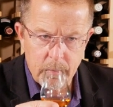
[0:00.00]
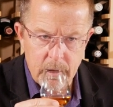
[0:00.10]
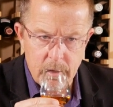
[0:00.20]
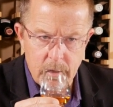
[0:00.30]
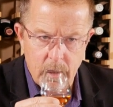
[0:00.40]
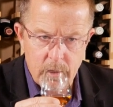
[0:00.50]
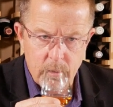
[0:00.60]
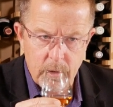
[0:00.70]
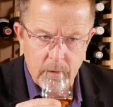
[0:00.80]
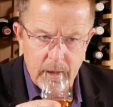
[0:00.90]
but there's
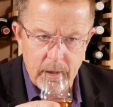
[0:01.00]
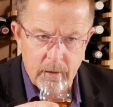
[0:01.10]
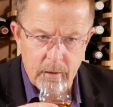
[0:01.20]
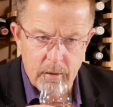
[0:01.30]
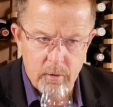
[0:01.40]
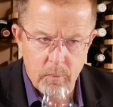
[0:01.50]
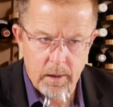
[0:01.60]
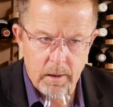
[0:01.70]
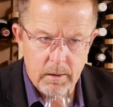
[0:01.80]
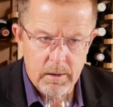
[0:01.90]
also a grain character as
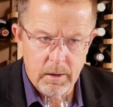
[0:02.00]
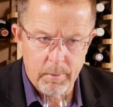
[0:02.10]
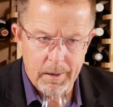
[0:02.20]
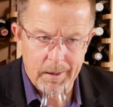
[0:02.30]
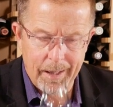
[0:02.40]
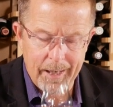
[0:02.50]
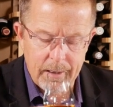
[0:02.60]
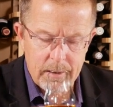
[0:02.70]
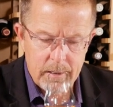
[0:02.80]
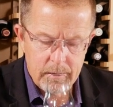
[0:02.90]
well. It's a little bit
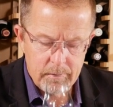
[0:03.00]
light,